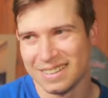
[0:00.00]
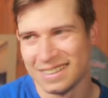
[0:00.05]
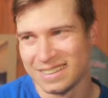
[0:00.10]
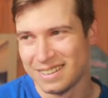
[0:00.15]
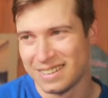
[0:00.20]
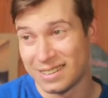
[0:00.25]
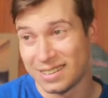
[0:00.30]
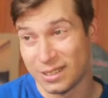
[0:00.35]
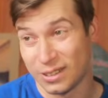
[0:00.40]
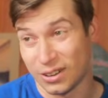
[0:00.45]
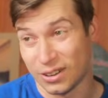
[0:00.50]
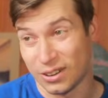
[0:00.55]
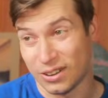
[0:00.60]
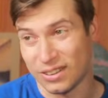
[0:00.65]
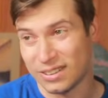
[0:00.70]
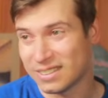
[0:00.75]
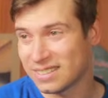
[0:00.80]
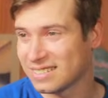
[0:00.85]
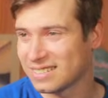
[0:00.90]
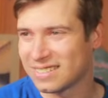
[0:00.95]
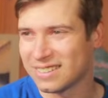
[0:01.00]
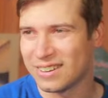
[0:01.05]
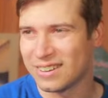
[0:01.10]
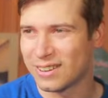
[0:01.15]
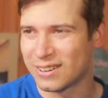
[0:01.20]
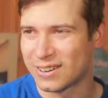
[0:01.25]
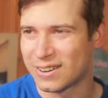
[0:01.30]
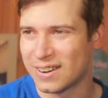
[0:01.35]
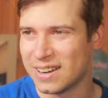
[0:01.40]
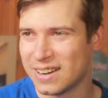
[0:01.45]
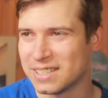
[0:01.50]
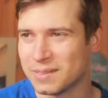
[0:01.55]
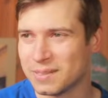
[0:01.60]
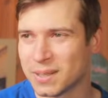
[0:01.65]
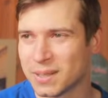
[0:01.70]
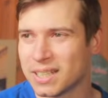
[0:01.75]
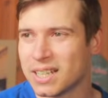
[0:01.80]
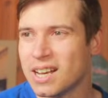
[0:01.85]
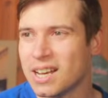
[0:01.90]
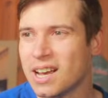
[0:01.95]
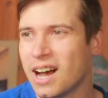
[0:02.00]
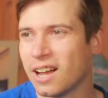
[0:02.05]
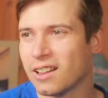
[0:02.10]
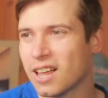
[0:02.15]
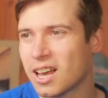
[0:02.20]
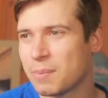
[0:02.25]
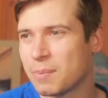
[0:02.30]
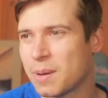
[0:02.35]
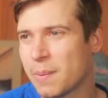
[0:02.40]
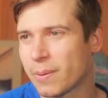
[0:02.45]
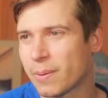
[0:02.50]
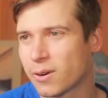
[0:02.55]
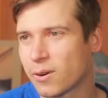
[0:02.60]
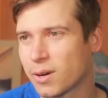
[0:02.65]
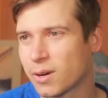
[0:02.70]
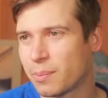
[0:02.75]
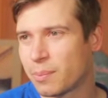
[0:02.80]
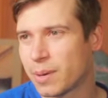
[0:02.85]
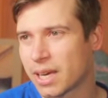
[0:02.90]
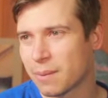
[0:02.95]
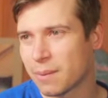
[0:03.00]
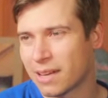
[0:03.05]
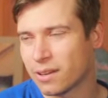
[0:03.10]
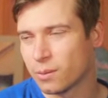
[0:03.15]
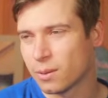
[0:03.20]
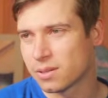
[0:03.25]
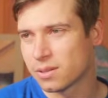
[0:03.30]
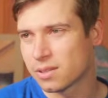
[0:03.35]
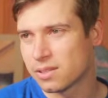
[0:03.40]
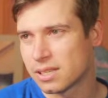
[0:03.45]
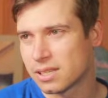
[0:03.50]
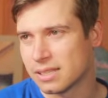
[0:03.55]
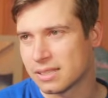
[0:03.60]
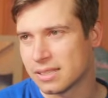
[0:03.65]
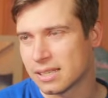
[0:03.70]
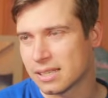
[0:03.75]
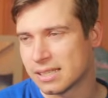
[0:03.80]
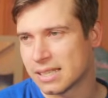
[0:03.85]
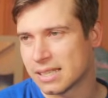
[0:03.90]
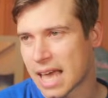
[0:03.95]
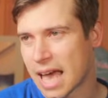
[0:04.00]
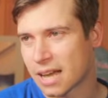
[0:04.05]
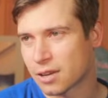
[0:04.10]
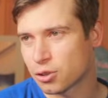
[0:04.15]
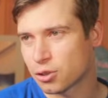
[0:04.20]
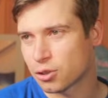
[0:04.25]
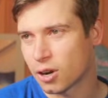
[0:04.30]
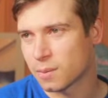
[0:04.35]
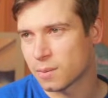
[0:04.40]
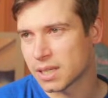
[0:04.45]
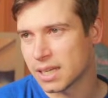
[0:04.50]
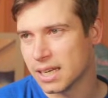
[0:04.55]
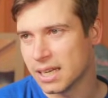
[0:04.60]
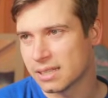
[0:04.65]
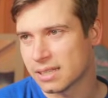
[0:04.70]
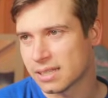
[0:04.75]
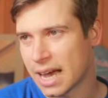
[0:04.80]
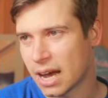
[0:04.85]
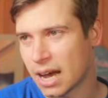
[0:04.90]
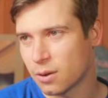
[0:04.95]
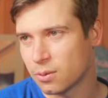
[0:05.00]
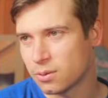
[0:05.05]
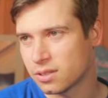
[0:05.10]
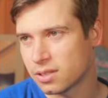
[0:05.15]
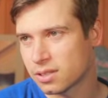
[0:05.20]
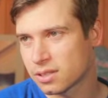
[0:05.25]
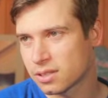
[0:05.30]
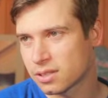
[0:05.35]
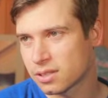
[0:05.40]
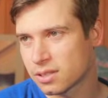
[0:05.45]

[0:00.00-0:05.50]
Y'all are crazy. But a lot of people are going to pick Emmanuel Wilson since Zach Sharps is out.